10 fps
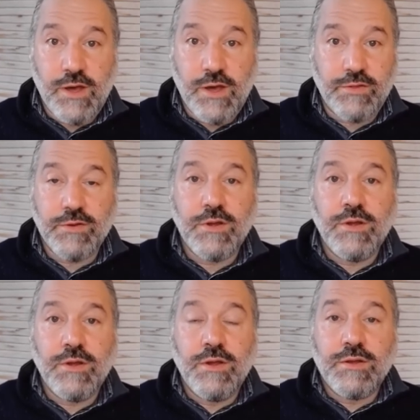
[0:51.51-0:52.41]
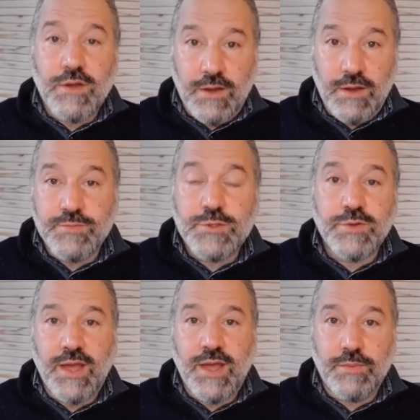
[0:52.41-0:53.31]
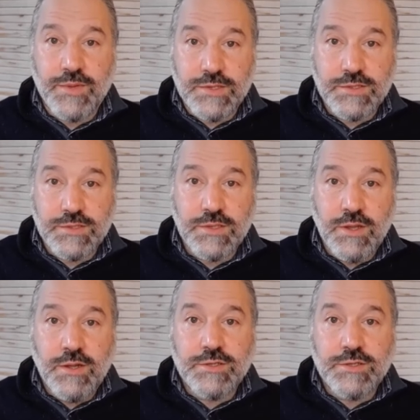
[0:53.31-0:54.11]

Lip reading: another, come to campus.